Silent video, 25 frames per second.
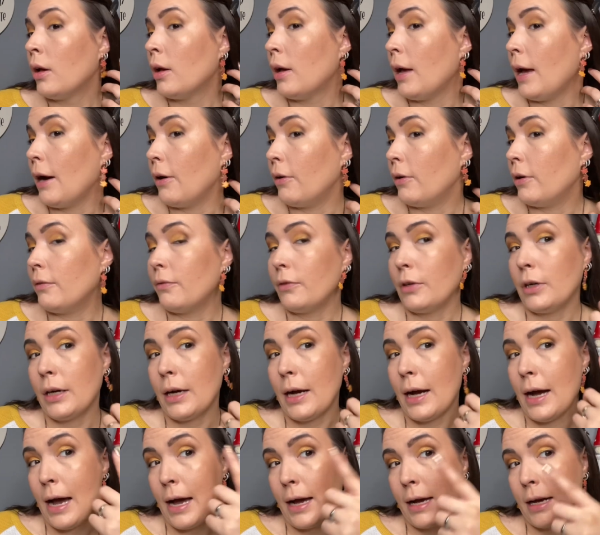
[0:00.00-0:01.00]
However,
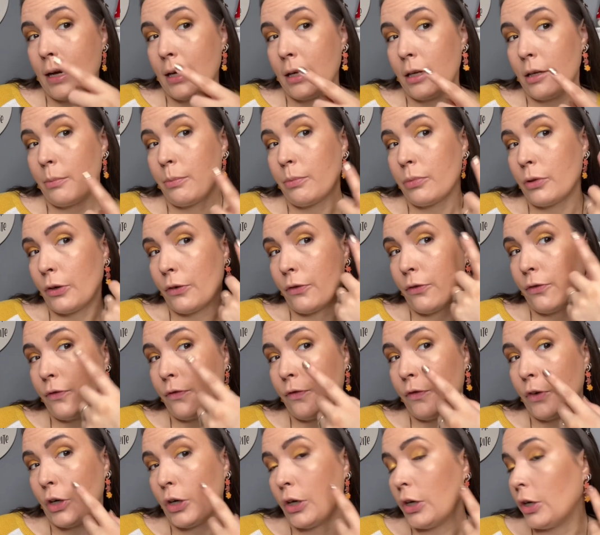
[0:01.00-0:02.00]
I kind of
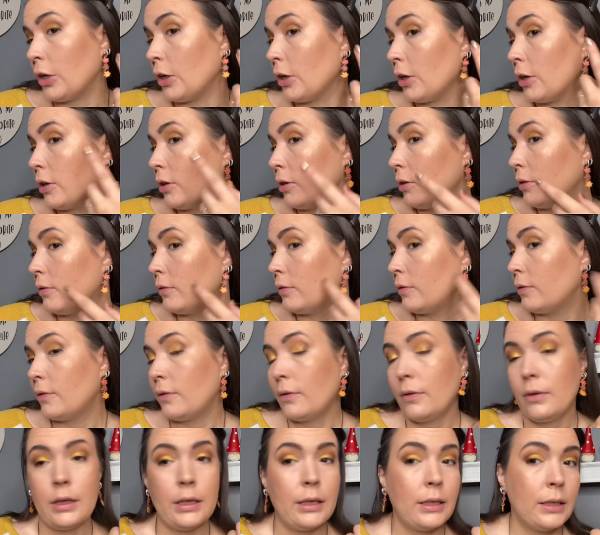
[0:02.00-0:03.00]
prefer
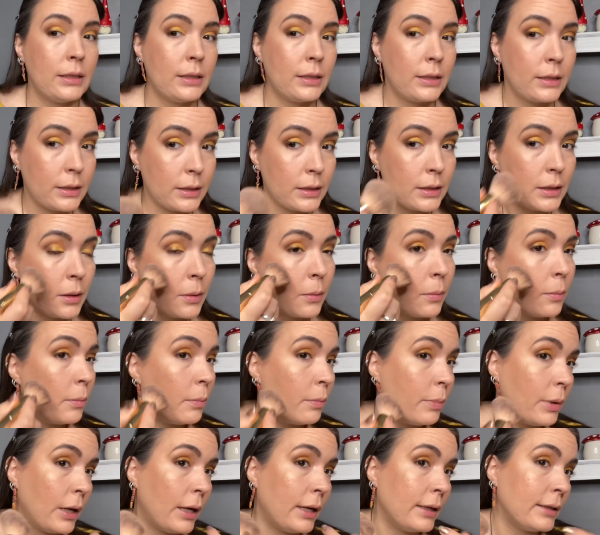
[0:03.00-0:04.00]
this,
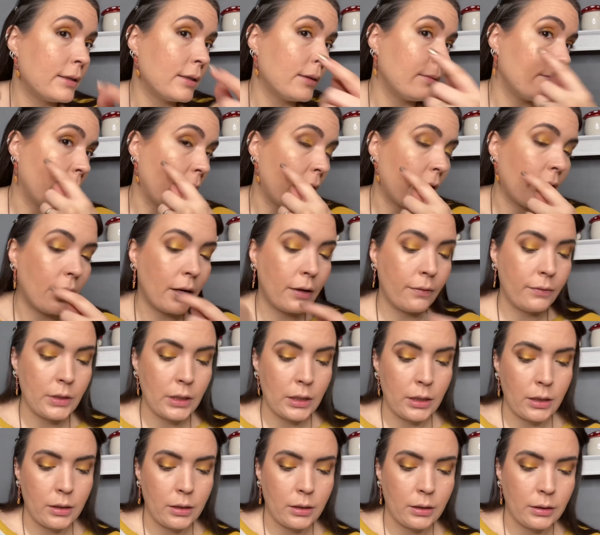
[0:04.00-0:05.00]
but now that I've done
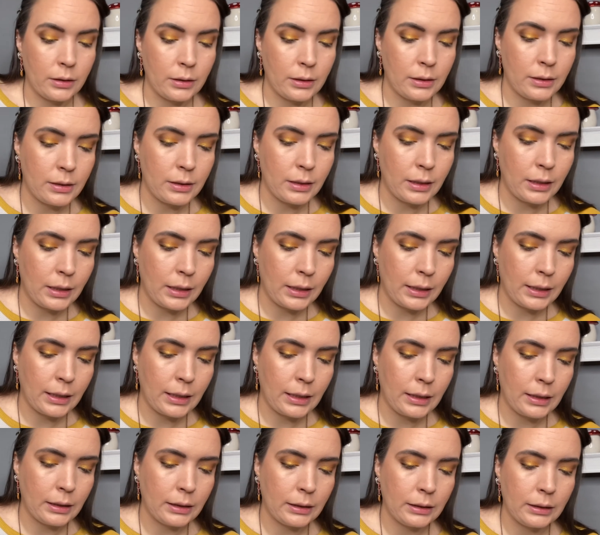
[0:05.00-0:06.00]
it on this side, I
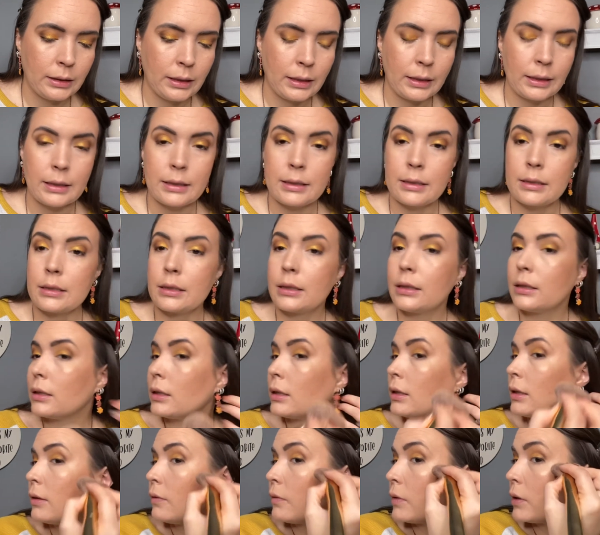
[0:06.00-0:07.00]
kind of, I guess, need
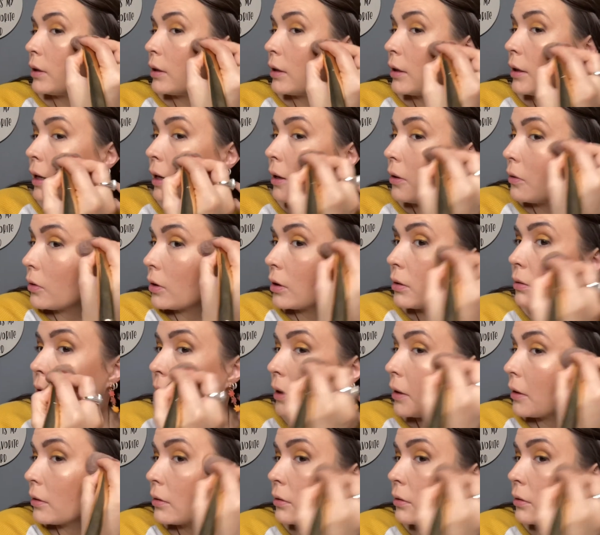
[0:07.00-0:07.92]
to even it out, don't I?